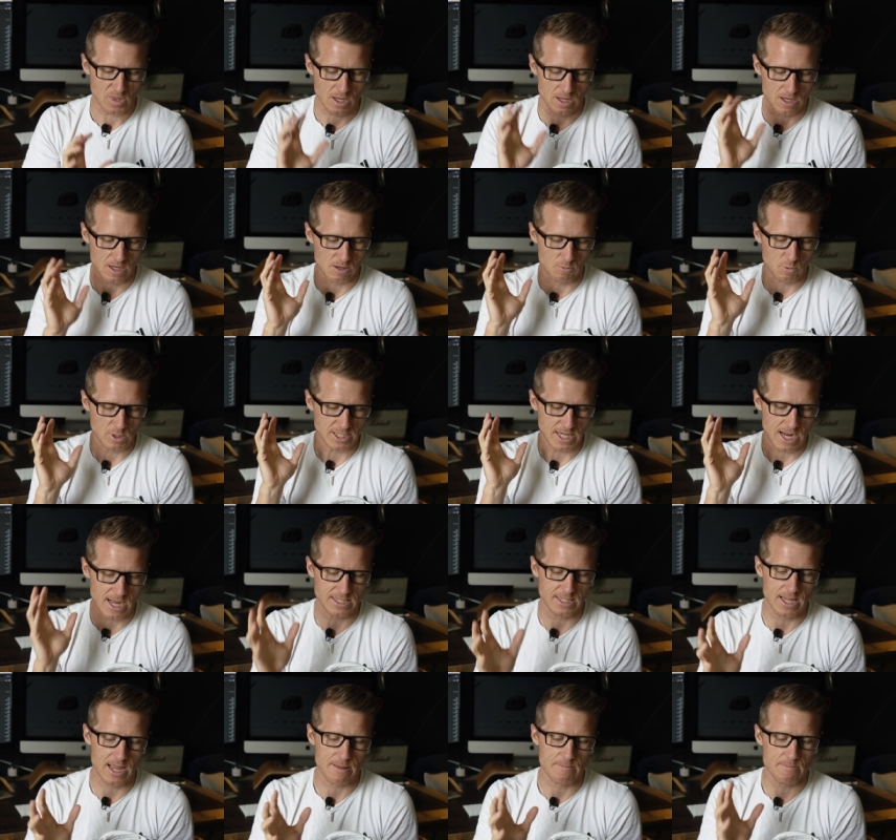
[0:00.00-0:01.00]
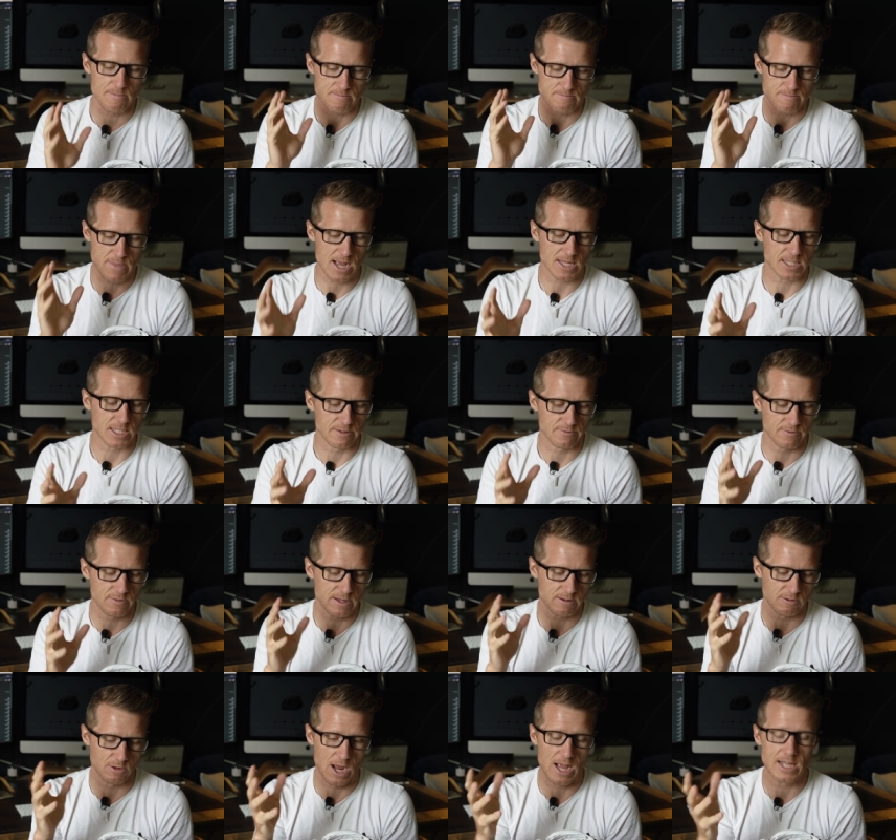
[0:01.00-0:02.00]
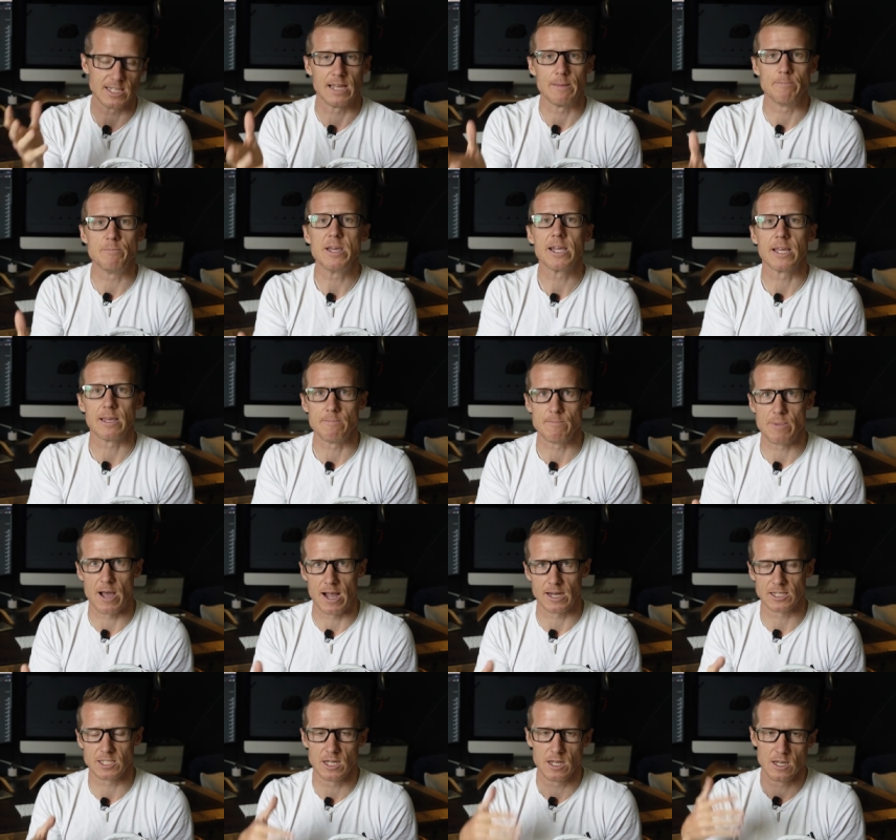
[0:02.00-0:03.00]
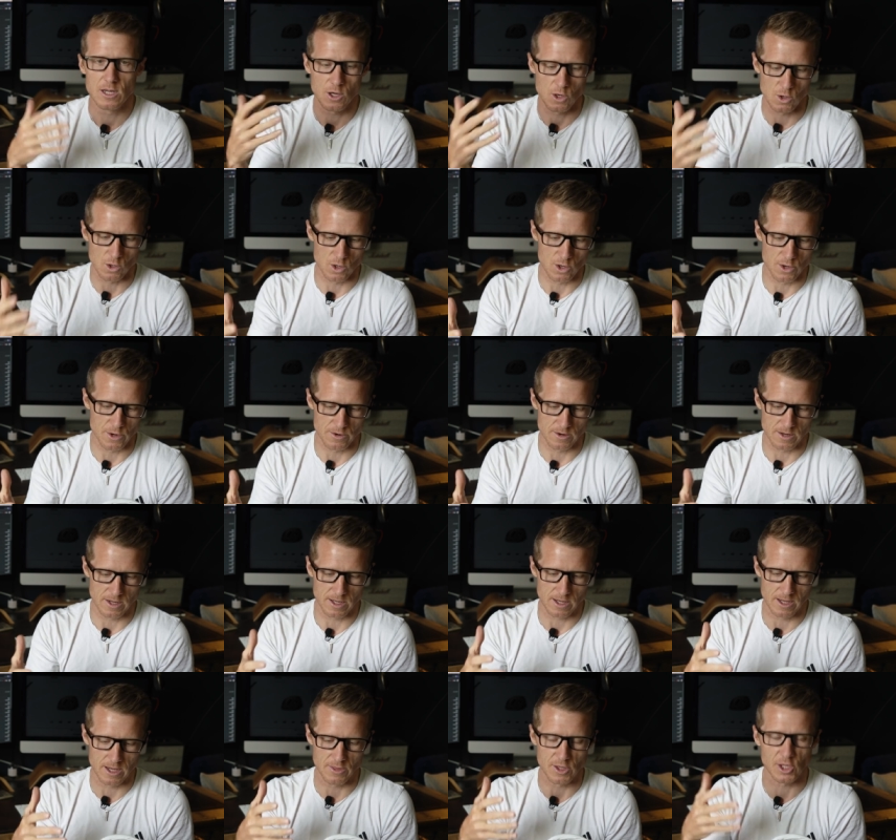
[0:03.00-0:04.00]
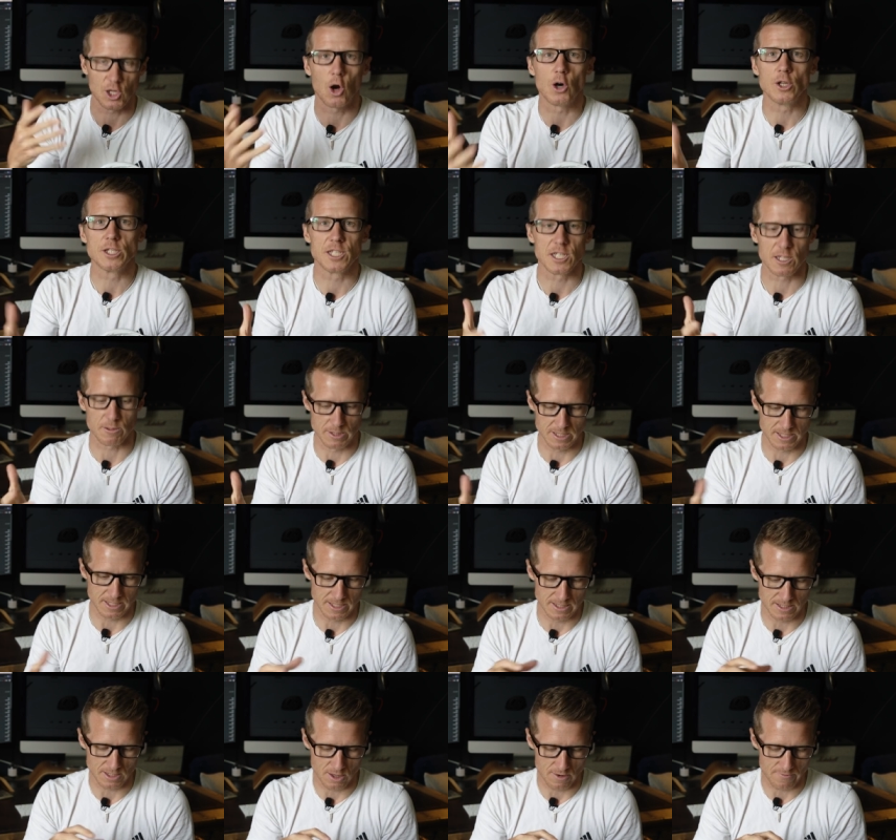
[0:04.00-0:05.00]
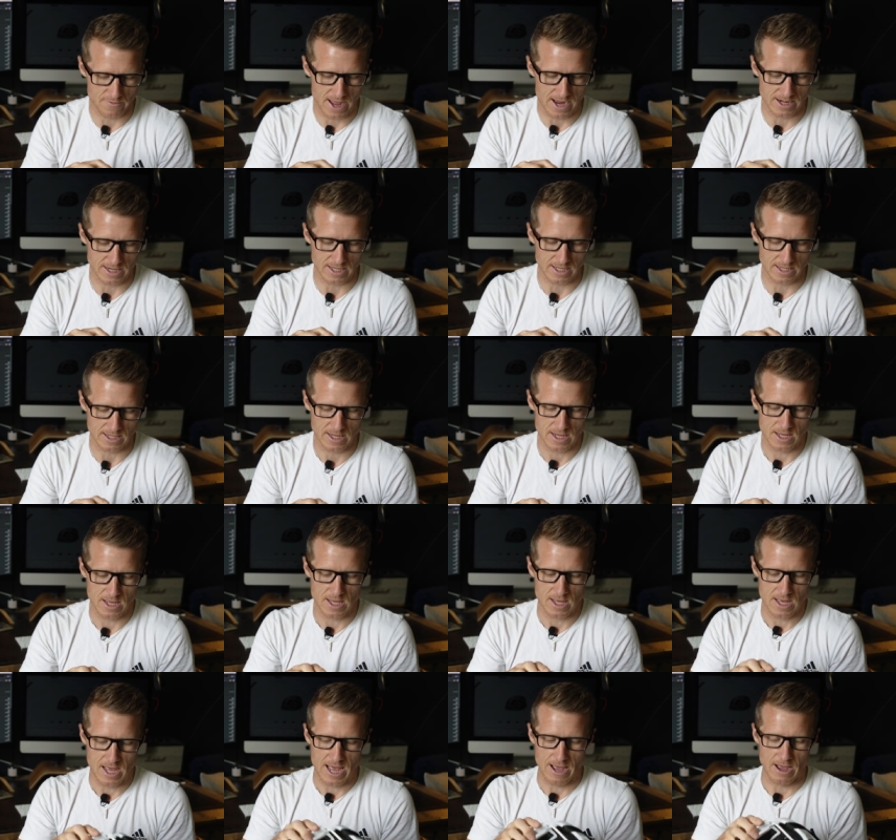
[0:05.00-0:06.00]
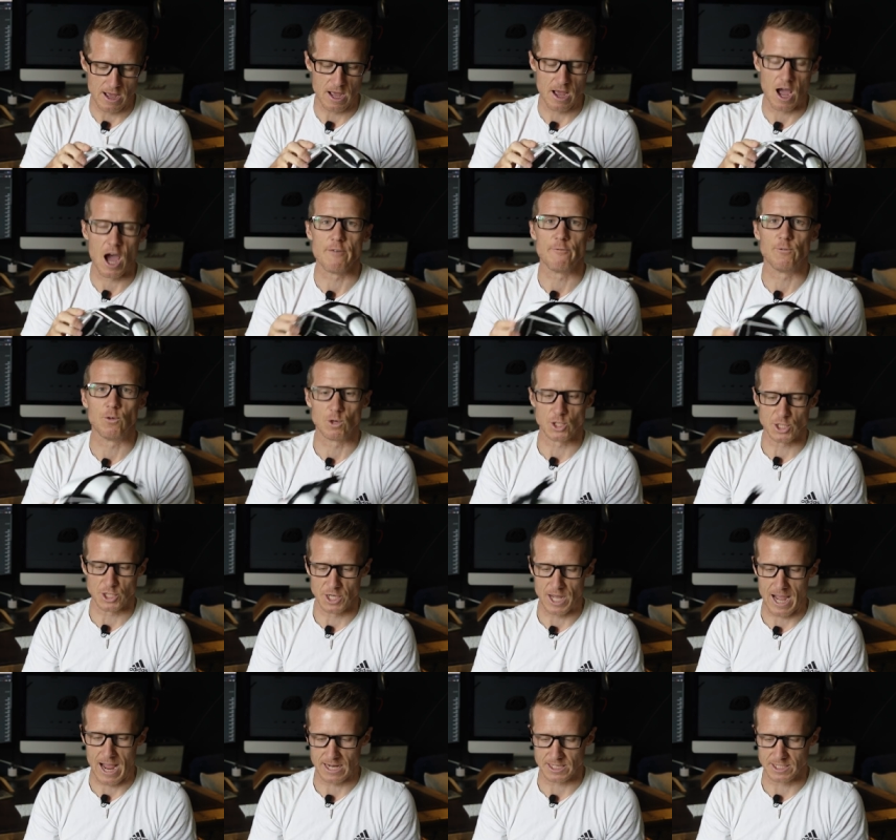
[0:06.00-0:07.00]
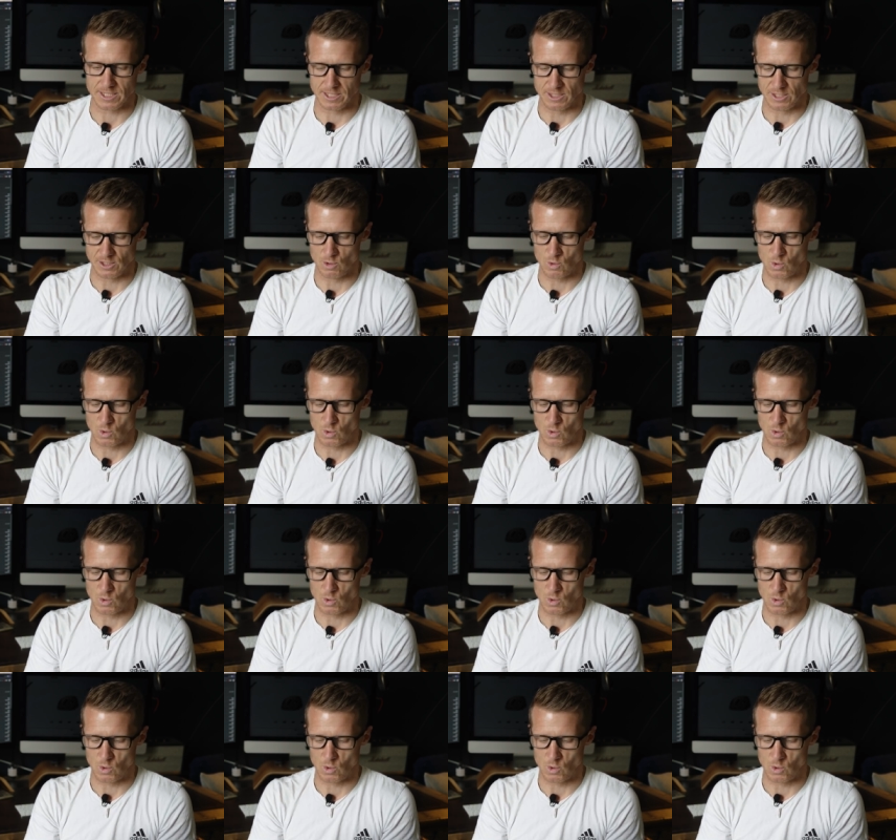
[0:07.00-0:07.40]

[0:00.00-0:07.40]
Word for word: uh, which has a massive or has a big impact on uh, the consequences of any uh, unfortunate accident